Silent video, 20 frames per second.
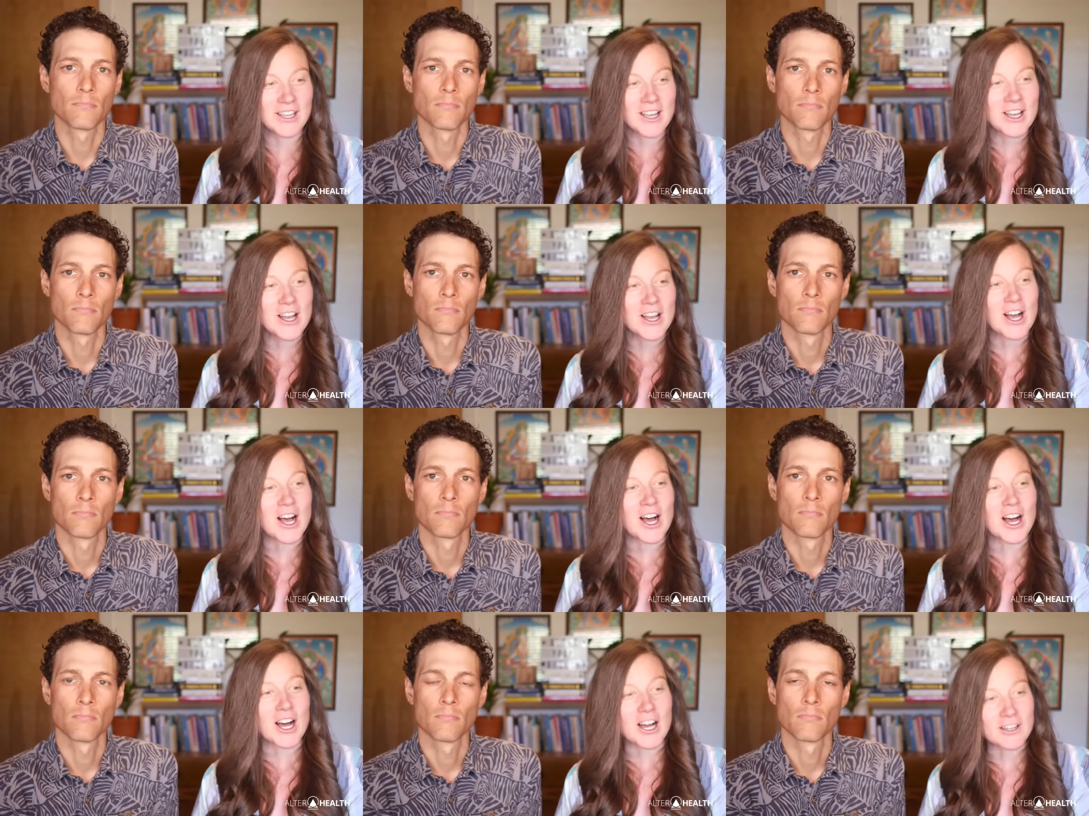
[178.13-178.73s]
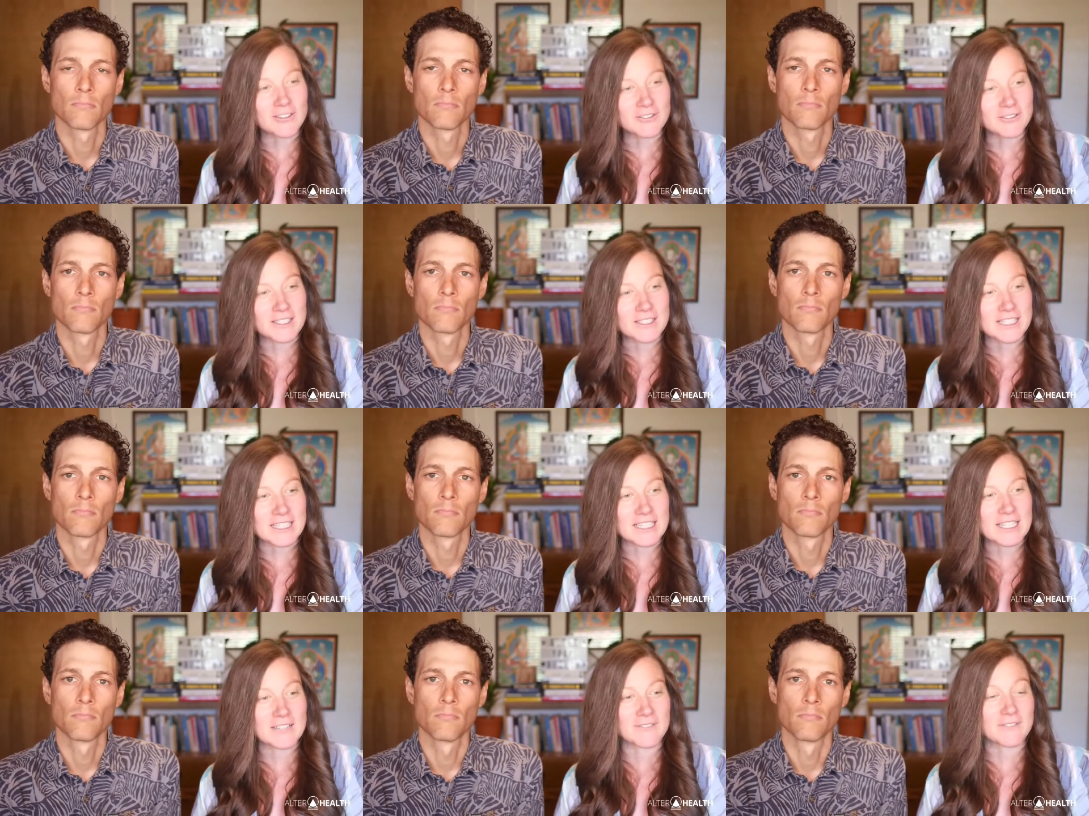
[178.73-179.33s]
Speaker 1: often
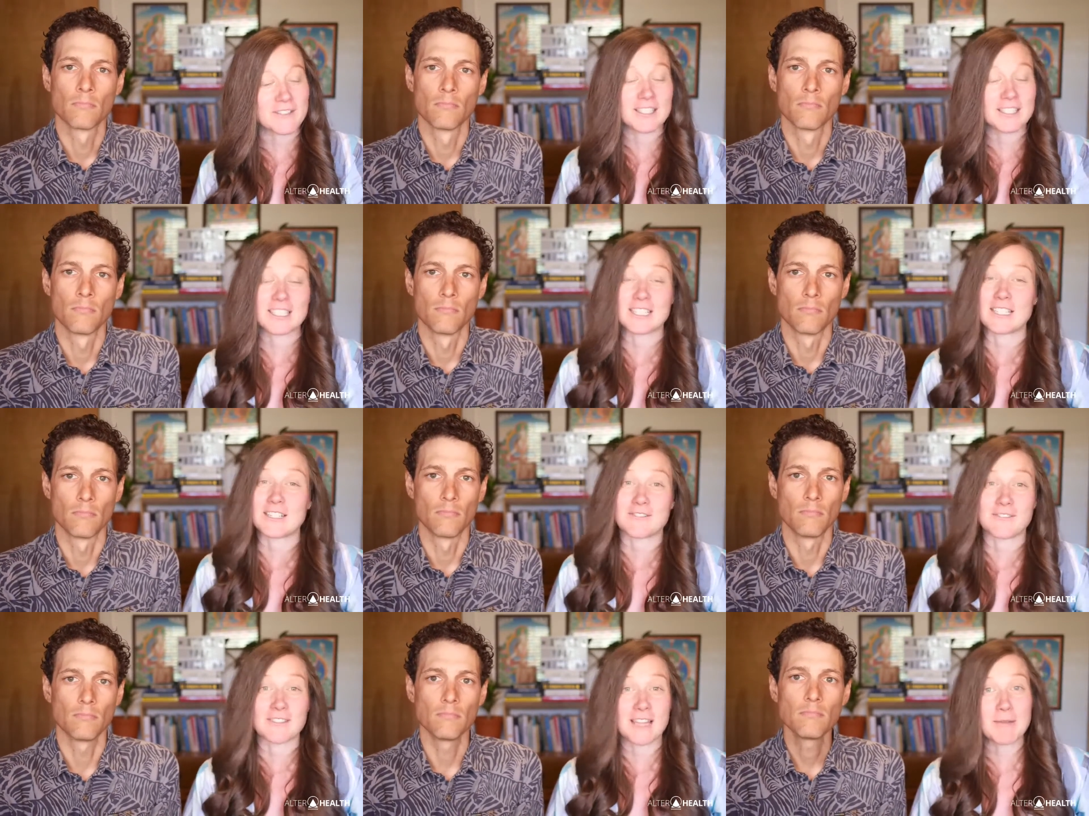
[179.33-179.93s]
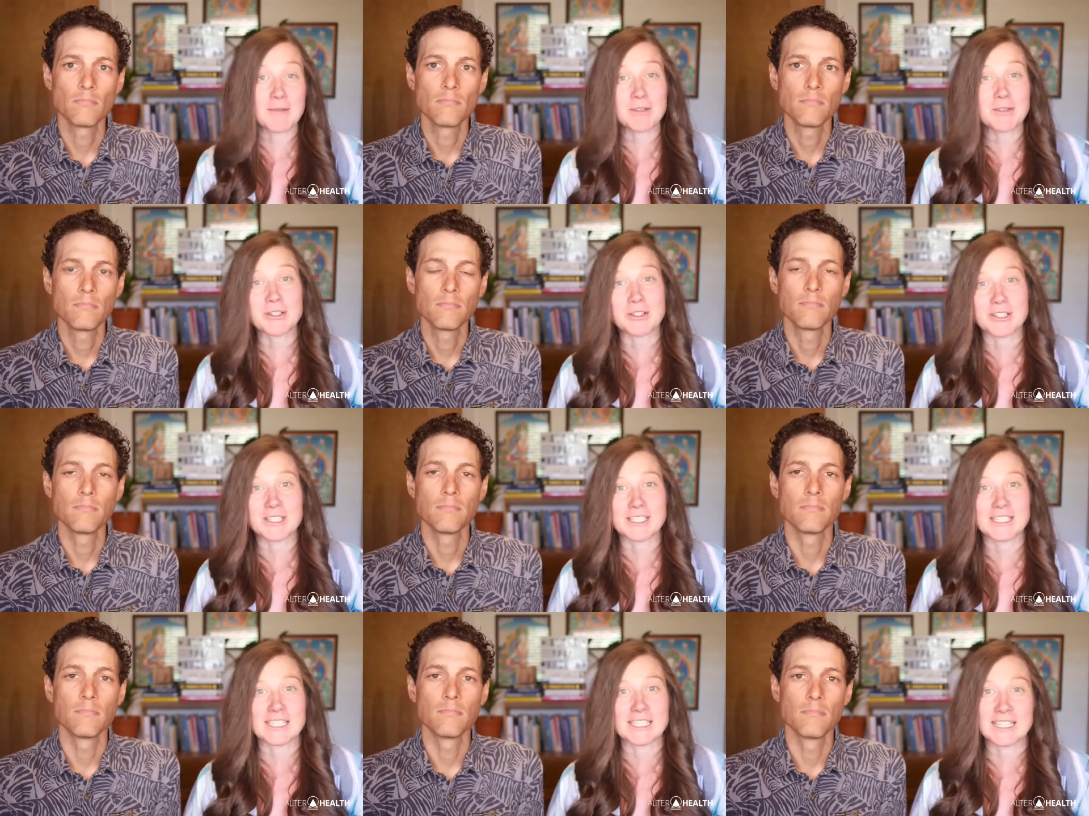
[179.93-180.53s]
if it's an inflammatory
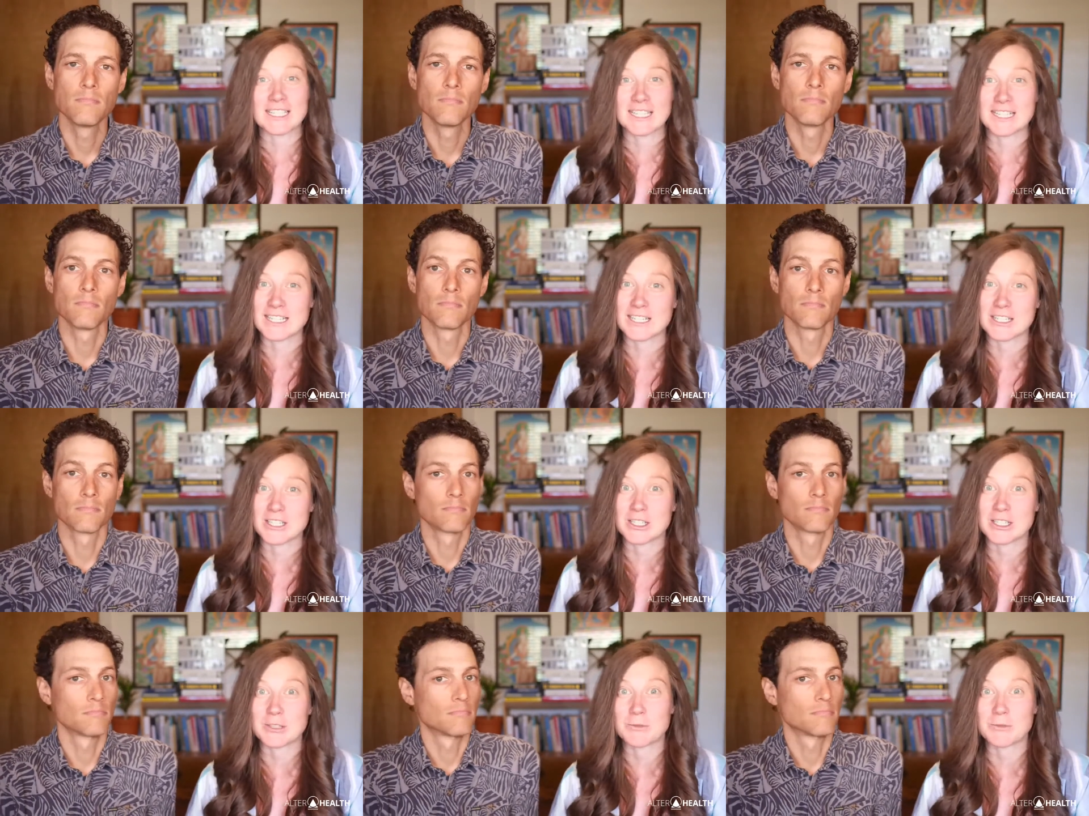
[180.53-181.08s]
skin condition we